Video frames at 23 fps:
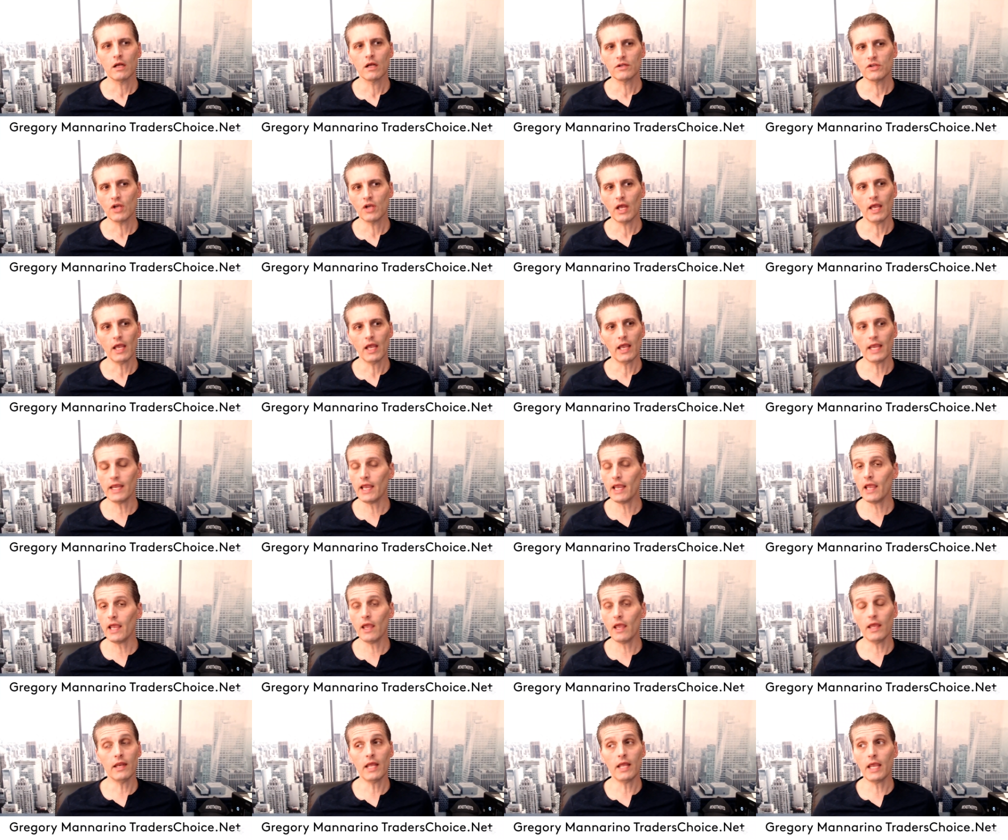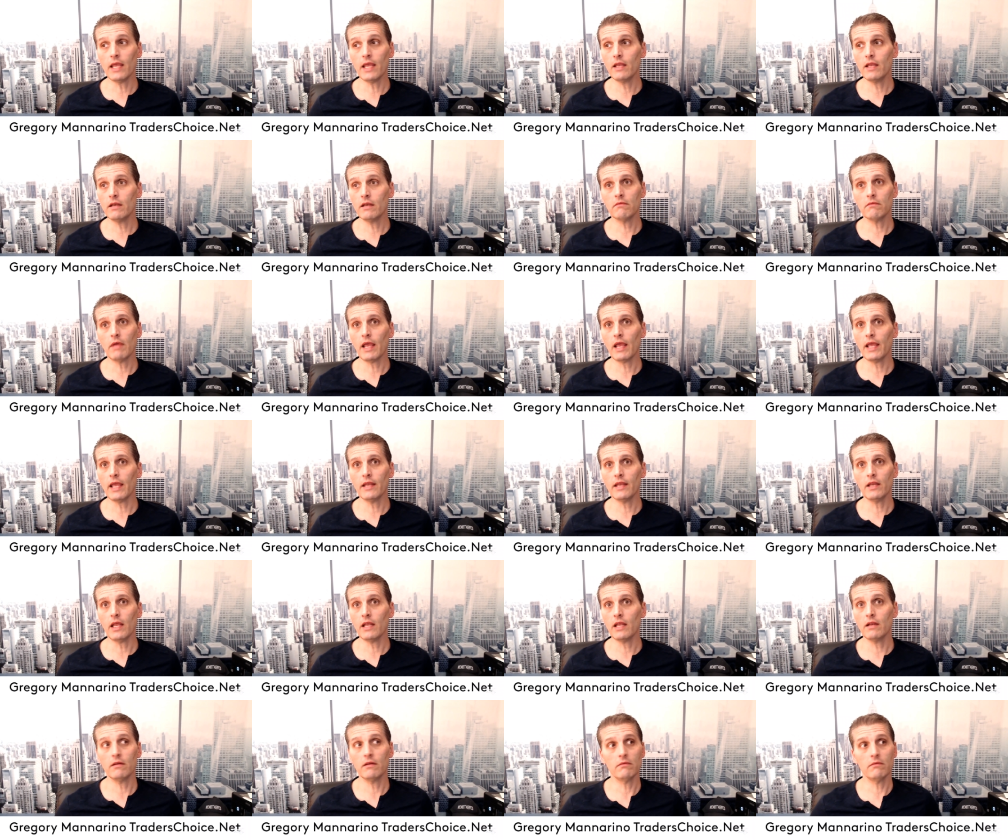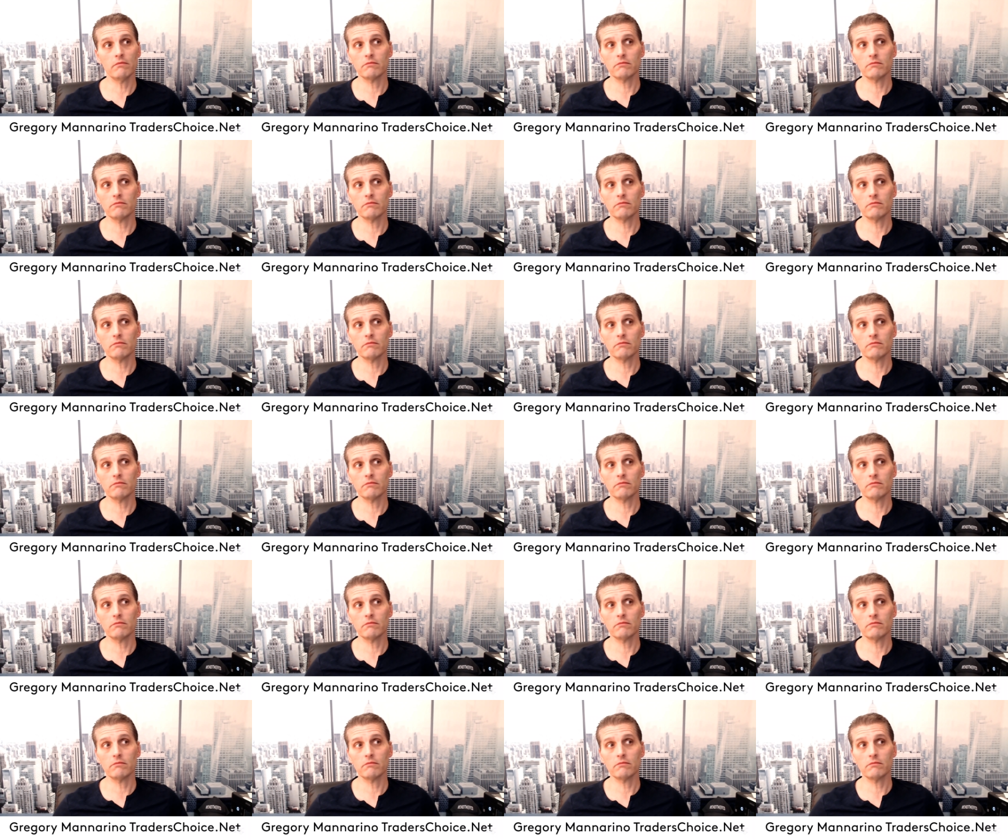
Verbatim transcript: in, in, in,